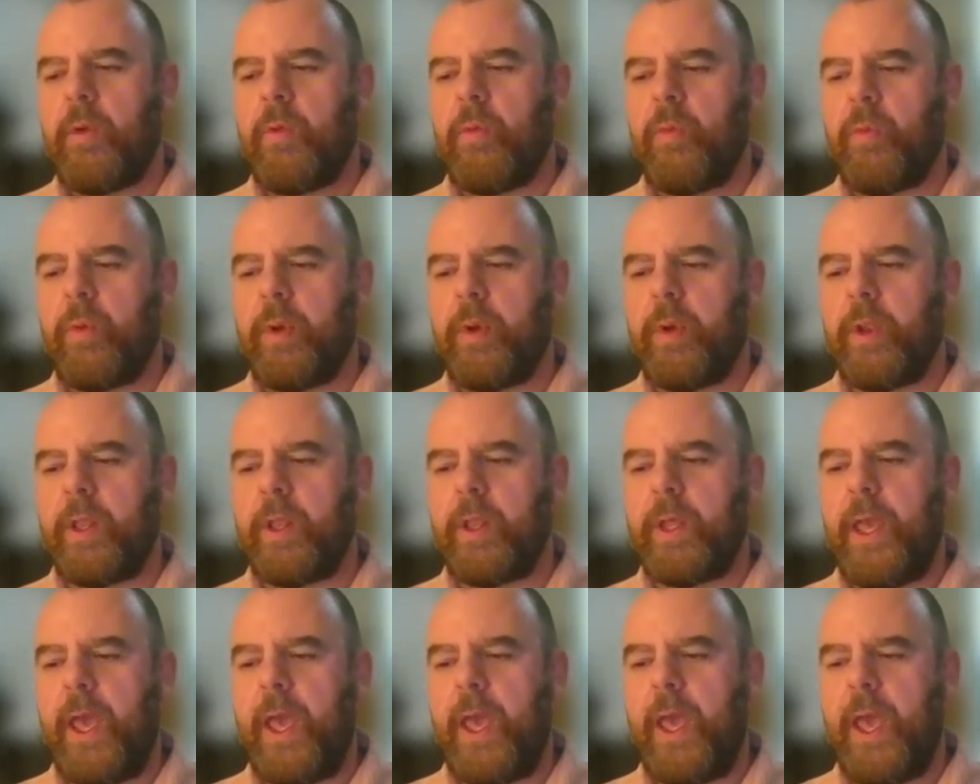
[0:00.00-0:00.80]

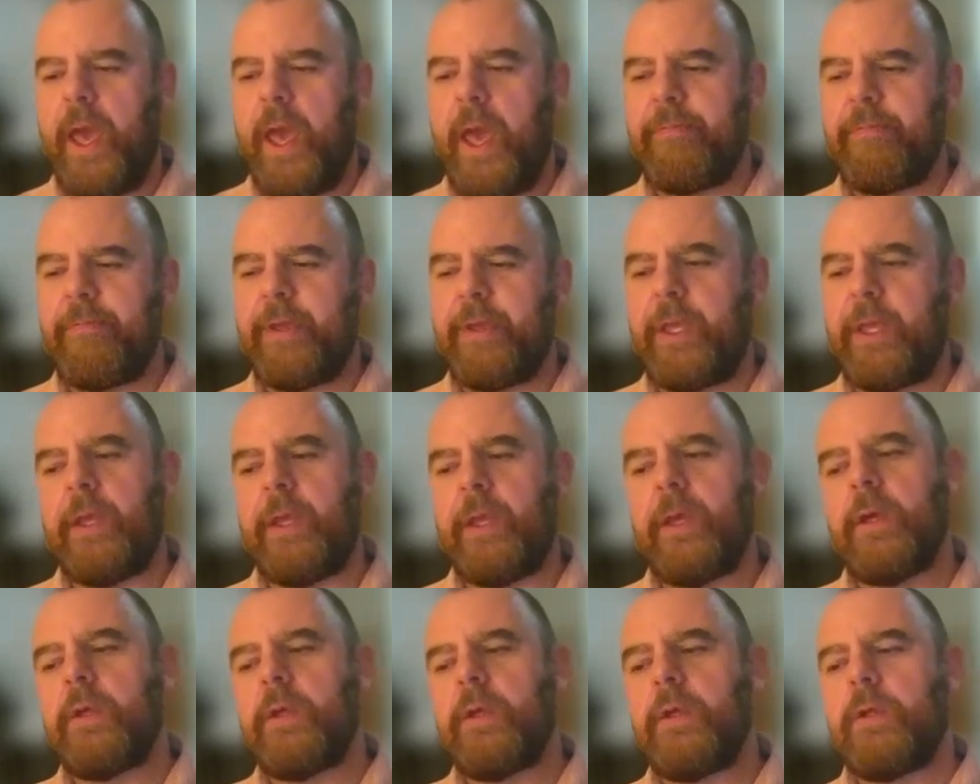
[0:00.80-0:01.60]
really
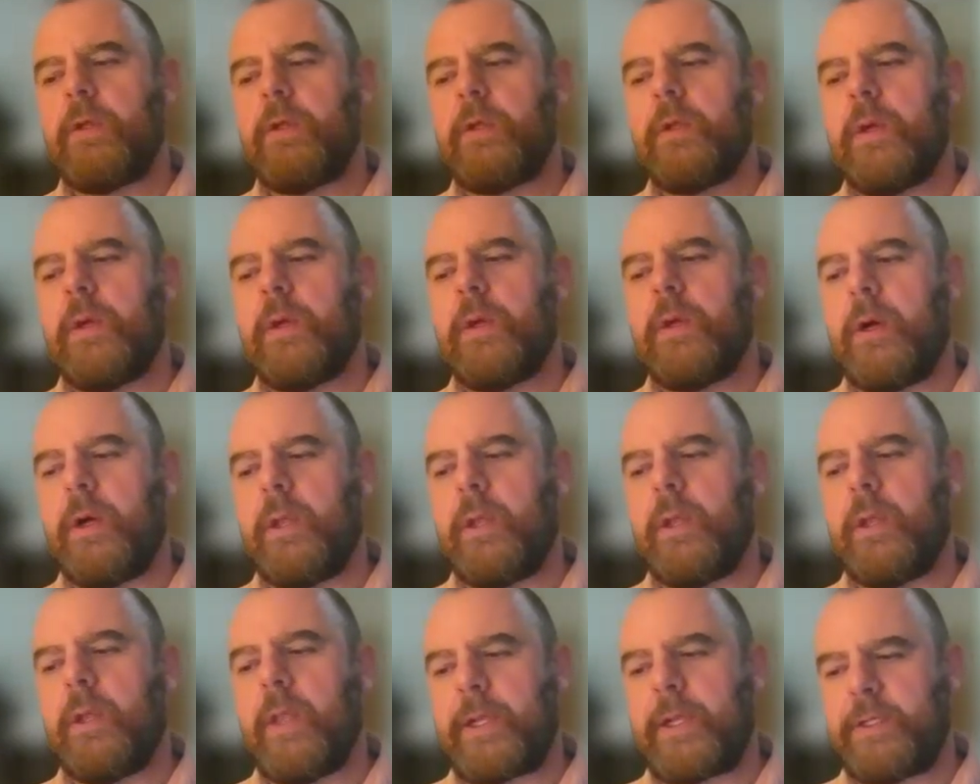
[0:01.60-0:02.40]
heavy,
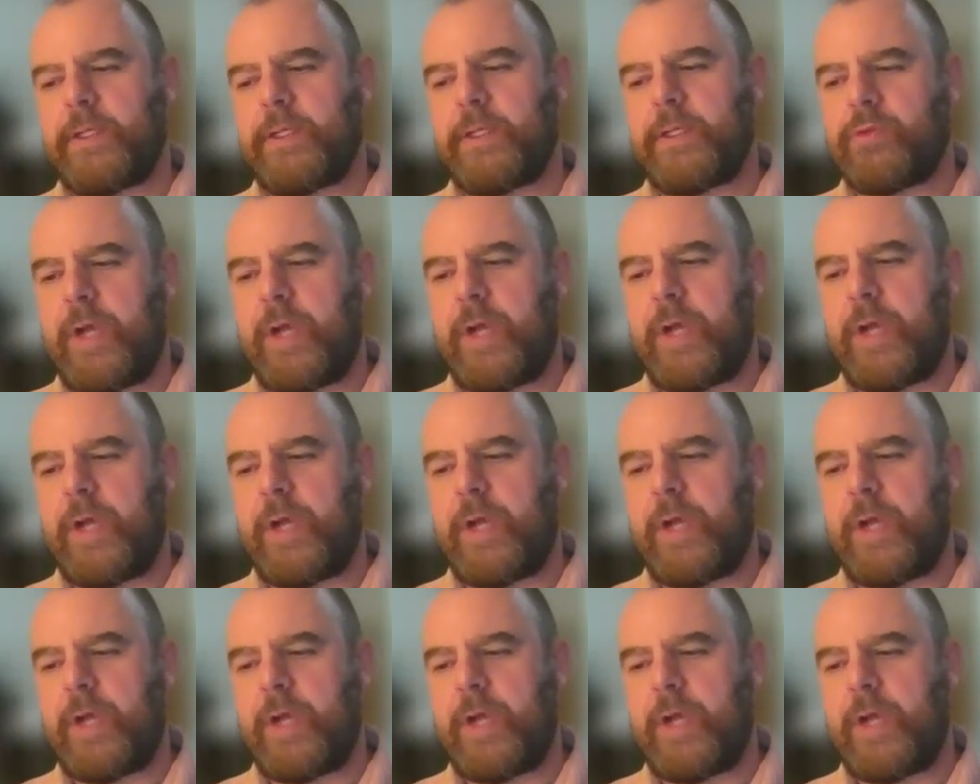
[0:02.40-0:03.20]
like
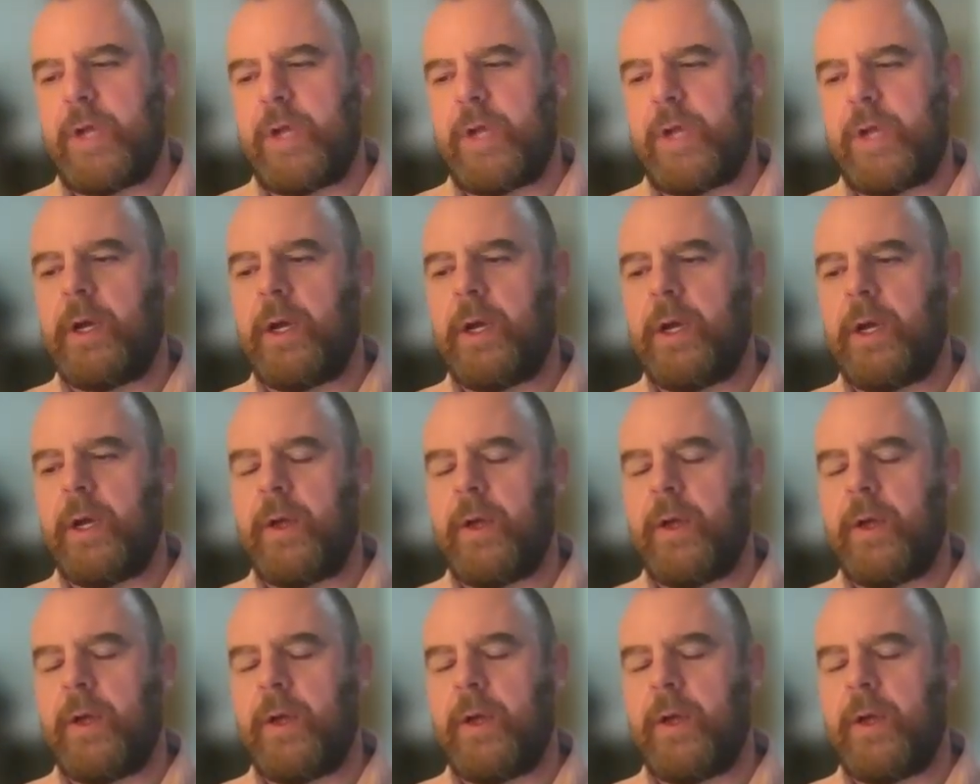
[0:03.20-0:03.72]
distressed,